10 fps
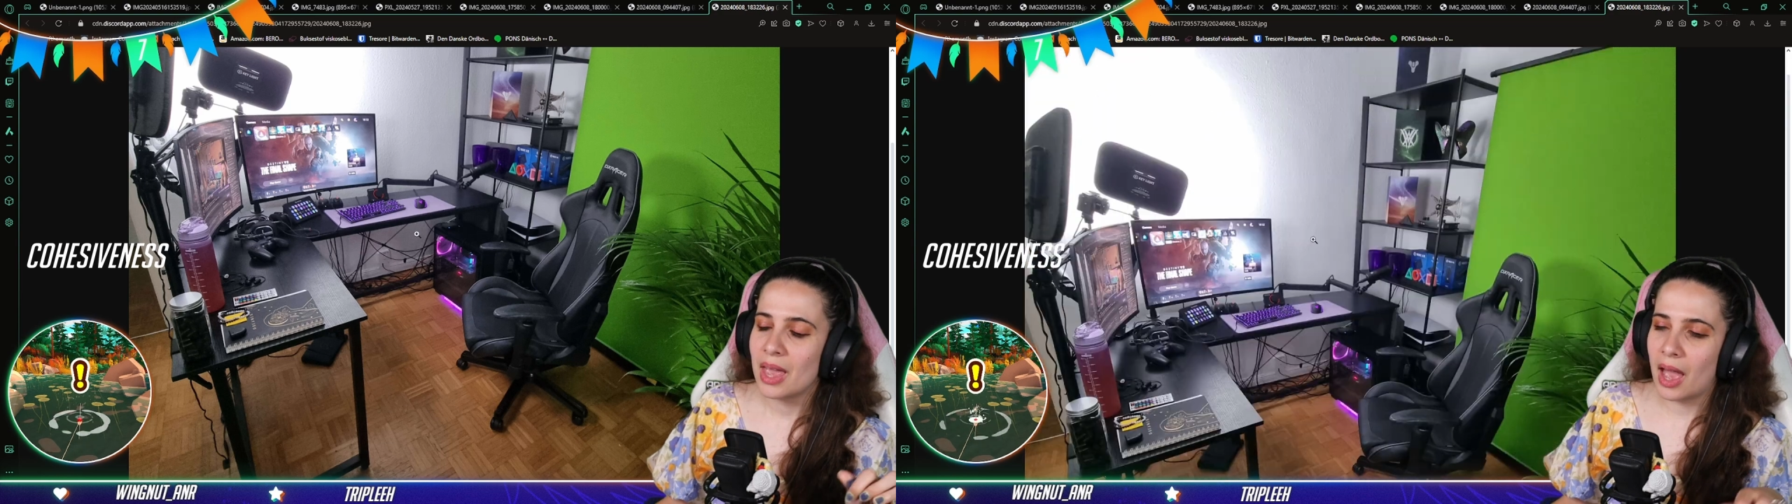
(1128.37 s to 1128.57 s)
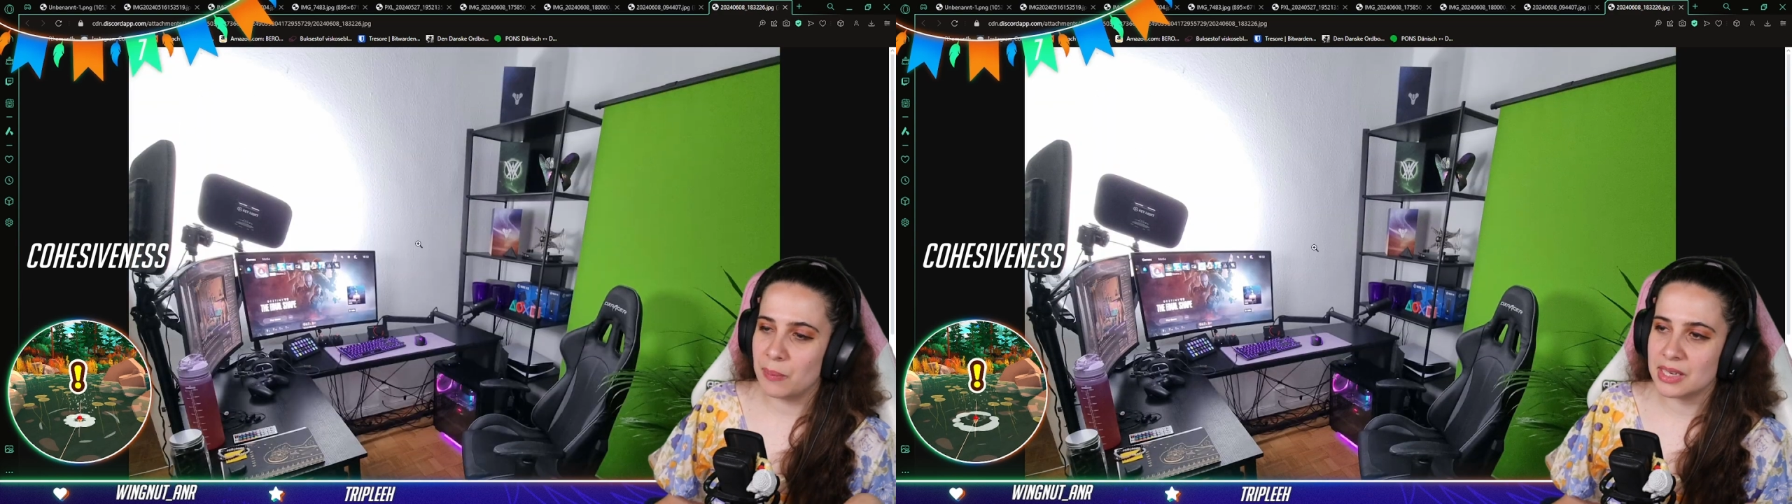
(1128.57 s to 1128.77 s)

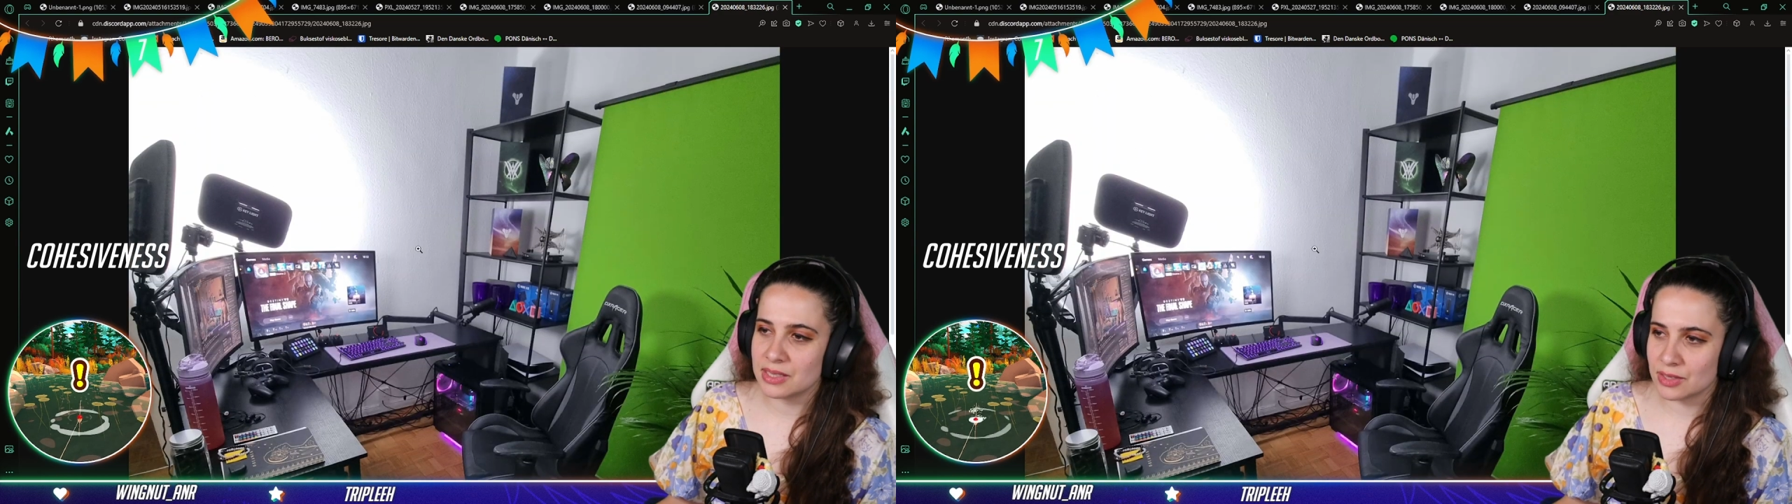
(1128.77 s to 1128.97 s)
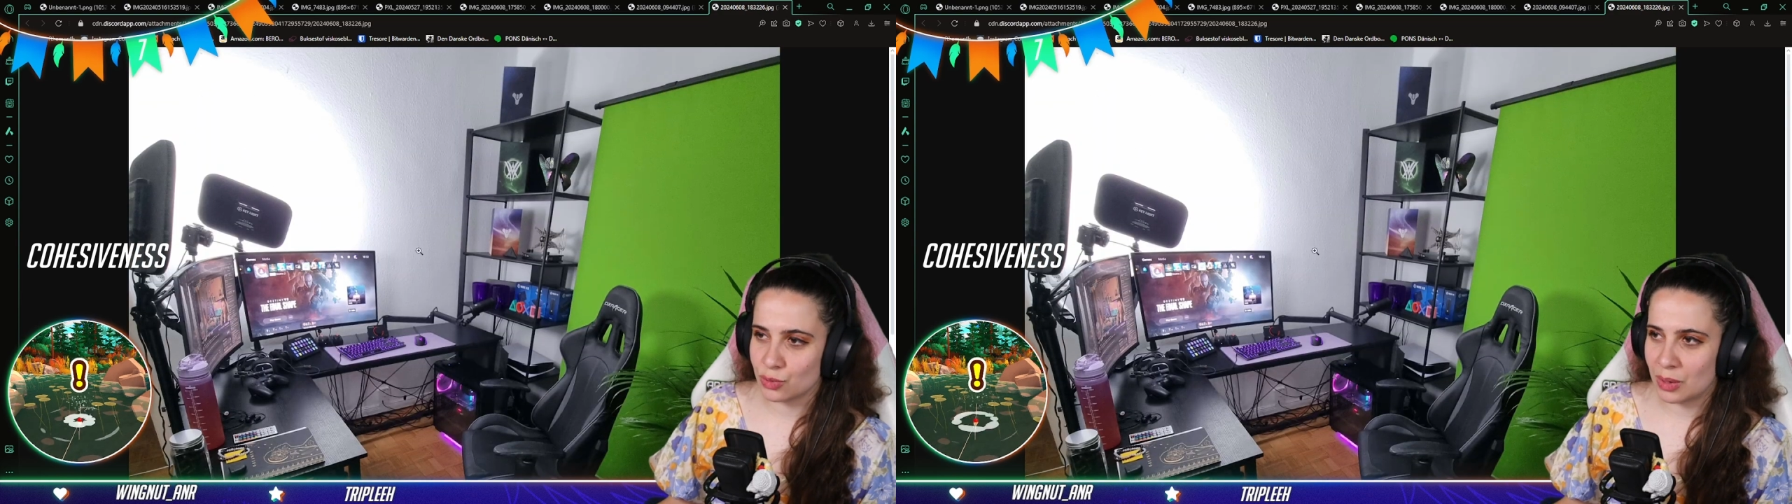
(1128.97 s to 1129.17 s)
I mean,
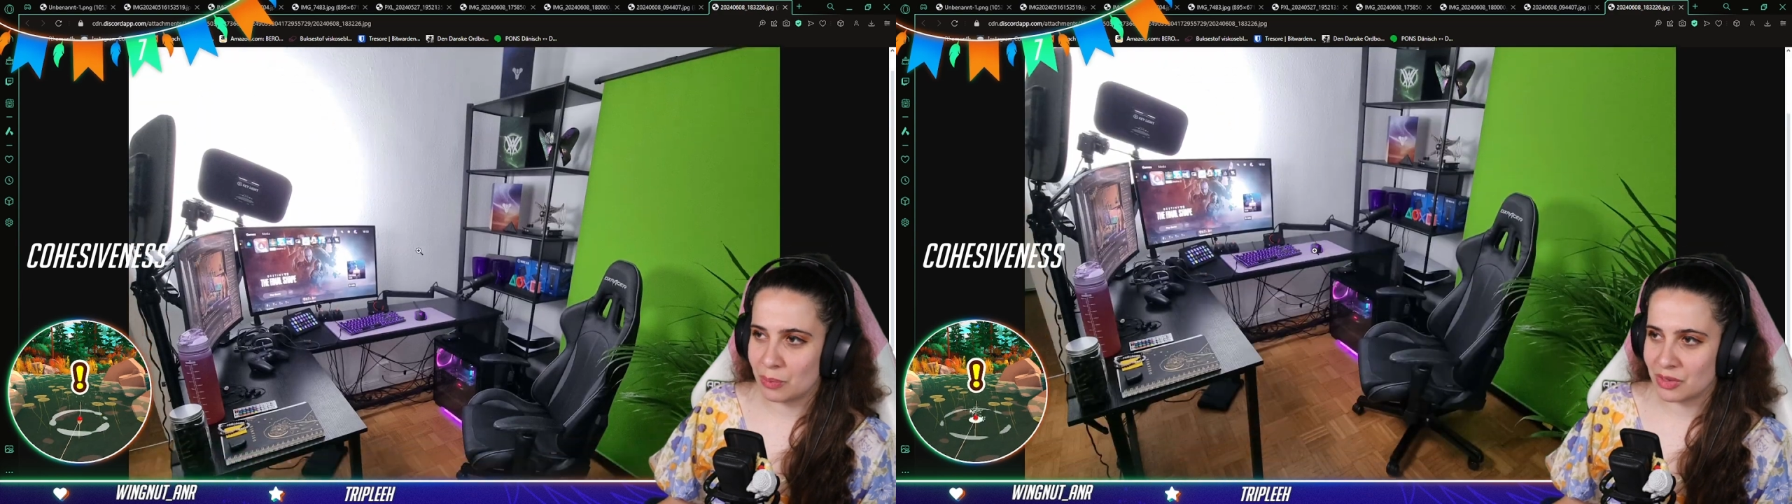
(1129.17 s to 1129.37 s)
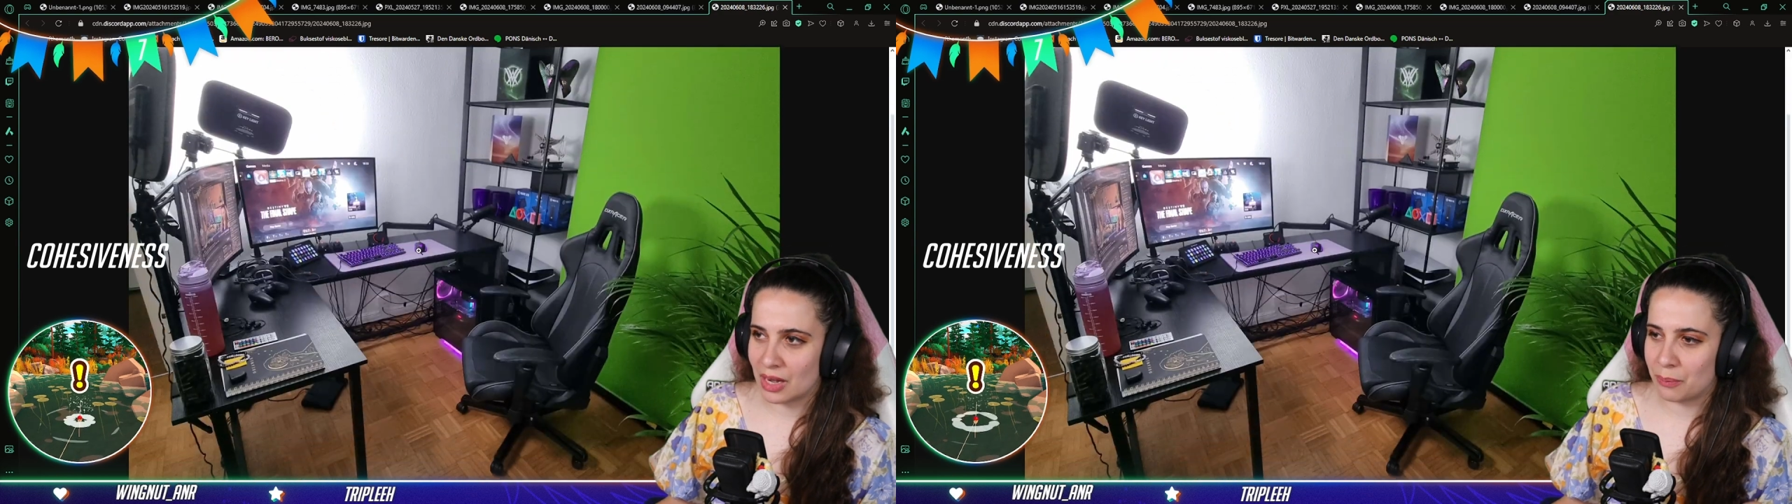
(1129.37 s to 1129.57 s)
it's a
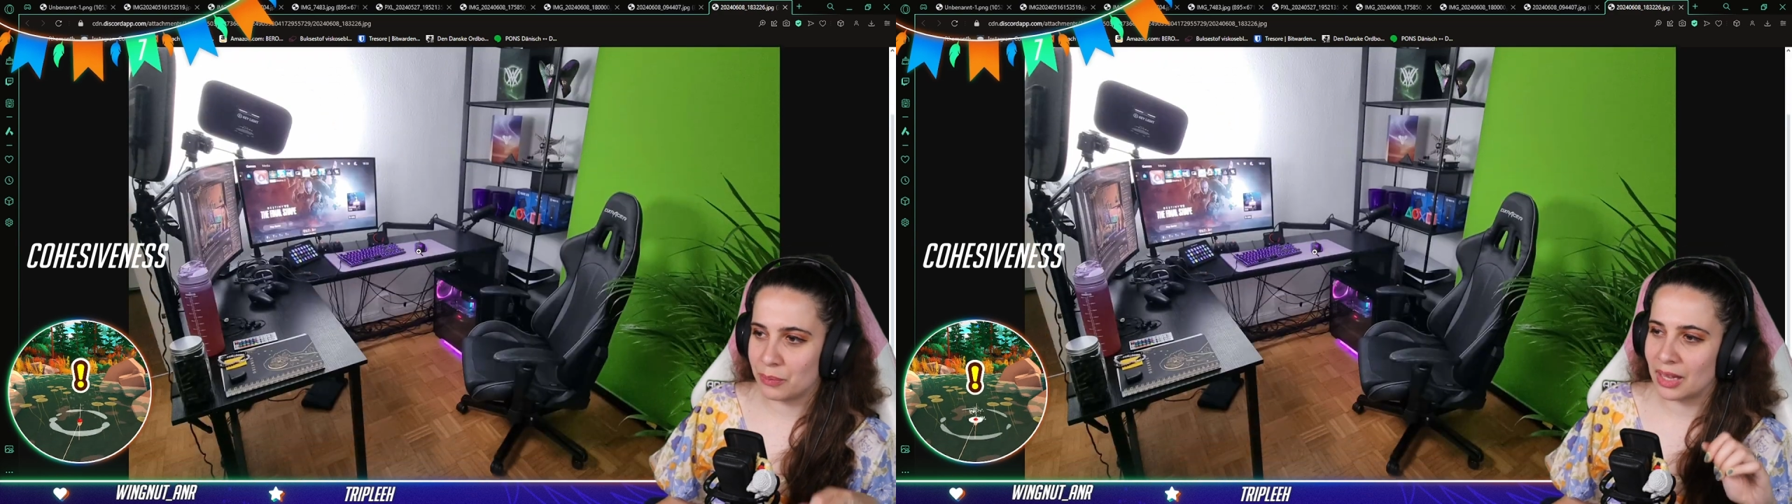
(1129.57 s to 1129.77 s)
streamer setup.